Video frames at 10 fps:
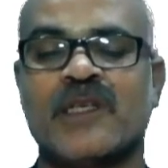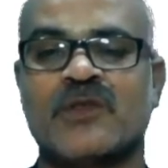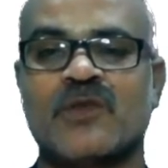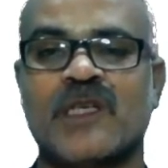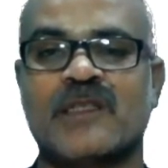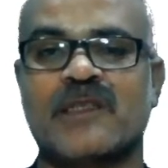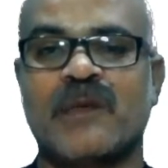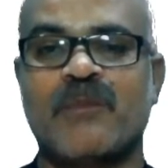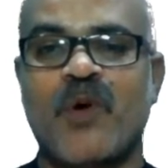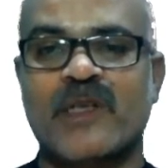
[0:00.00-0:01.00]
So this
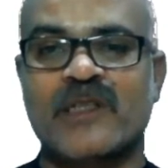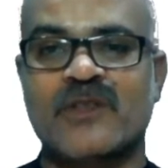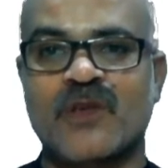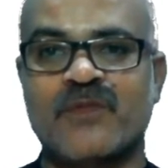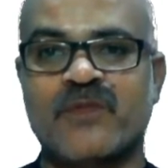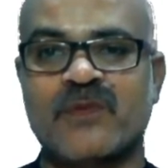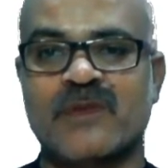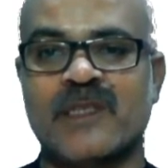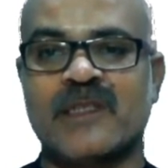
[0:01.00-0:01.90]
importance of